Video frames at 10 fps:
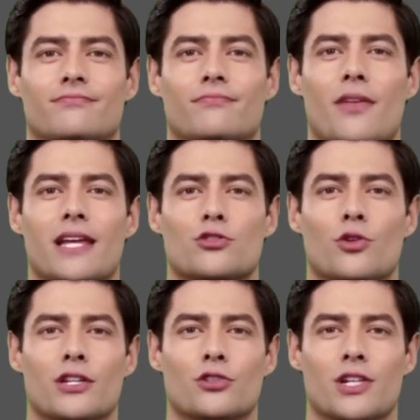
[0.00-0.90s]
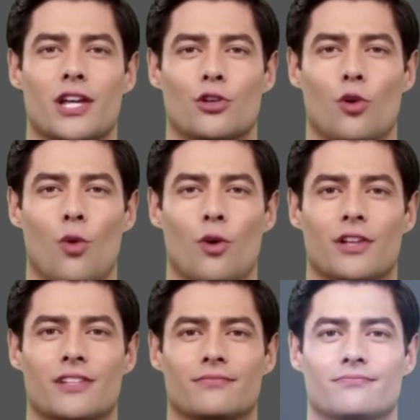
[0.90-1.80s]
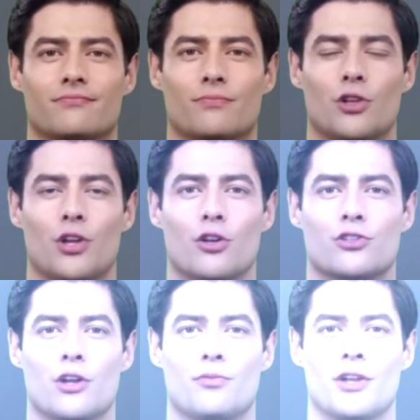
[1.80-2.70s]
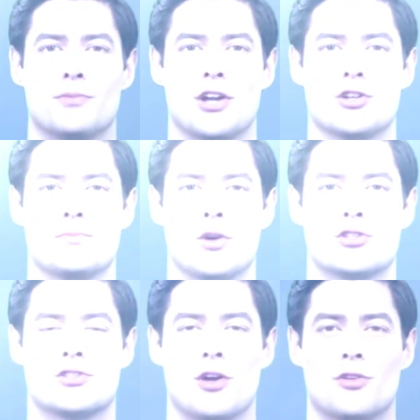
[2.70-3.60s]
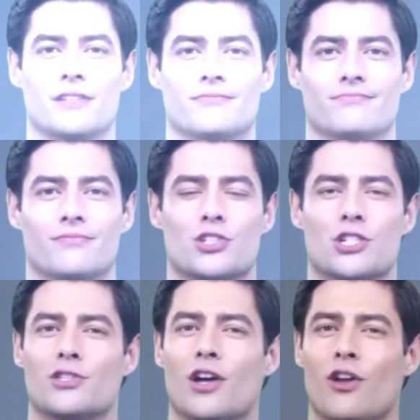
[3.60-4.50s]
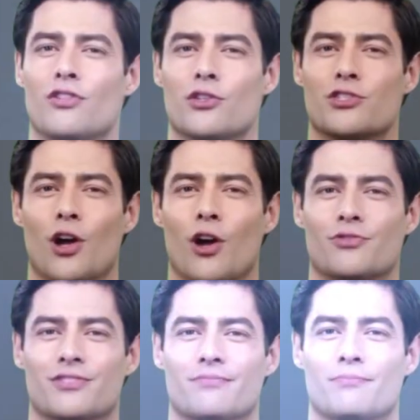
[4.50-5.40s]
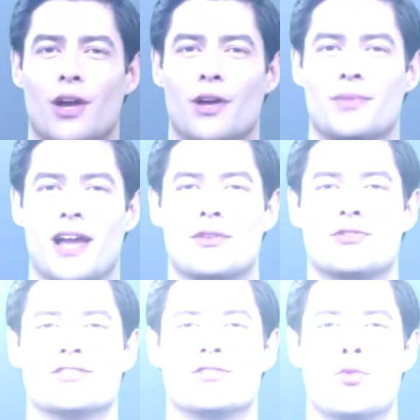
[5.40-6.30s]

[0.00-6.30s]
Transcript: That's when you check your wallet. Because something just got stolen. Chicago's hot, no doubt.